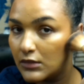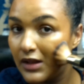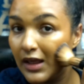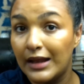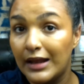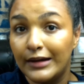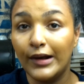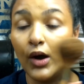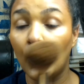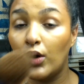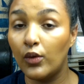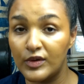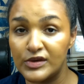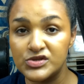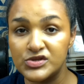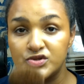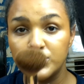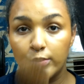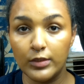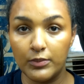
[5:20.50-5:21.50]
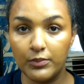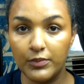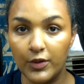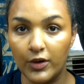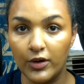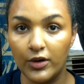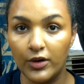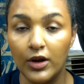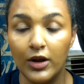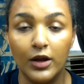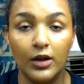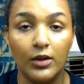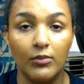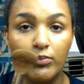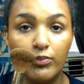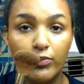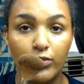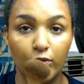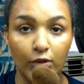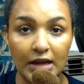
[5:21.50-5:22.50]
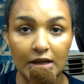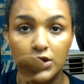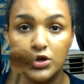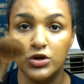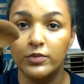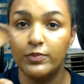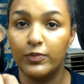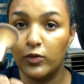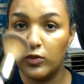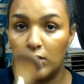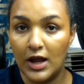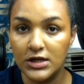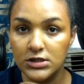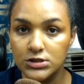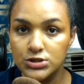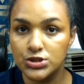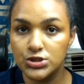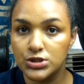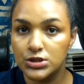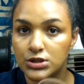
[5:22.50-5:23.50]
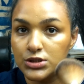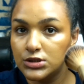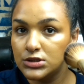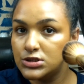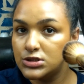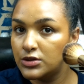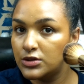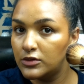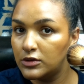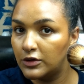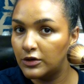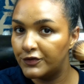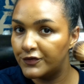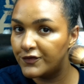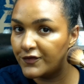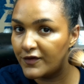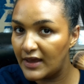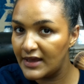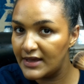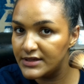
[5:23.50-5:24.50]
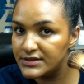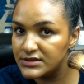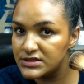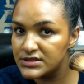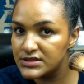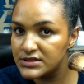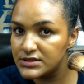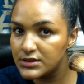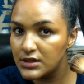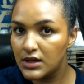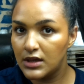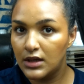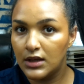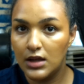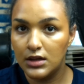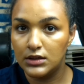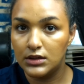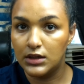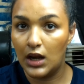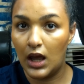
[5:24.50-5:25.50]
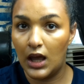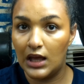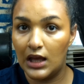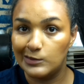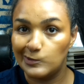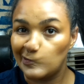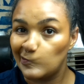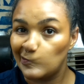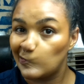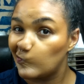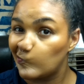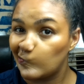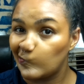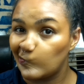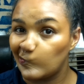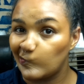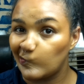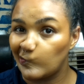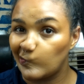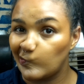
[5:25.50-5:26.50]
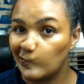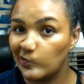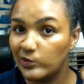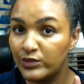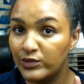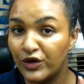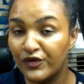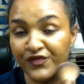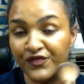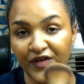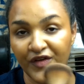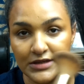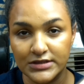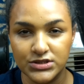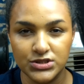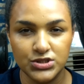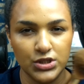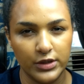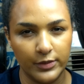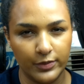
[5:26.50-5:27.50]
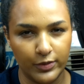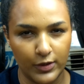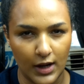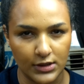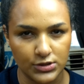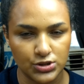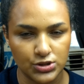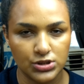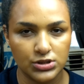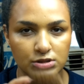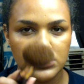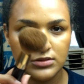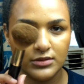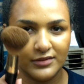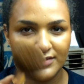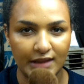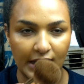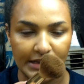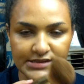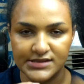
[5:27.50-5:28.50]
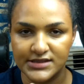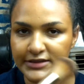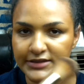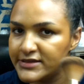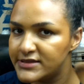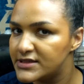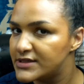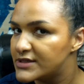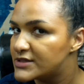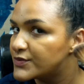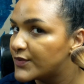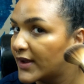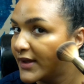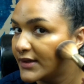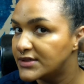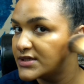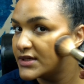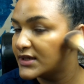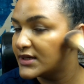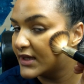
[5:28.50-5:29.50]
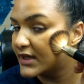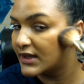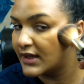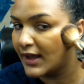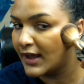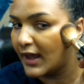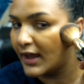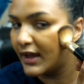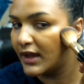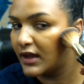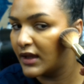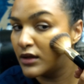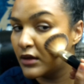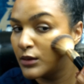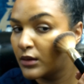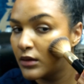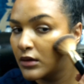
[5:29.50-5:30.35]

And always remember, bring your brush to your face, not your face to your brush. That's the easiest way to get a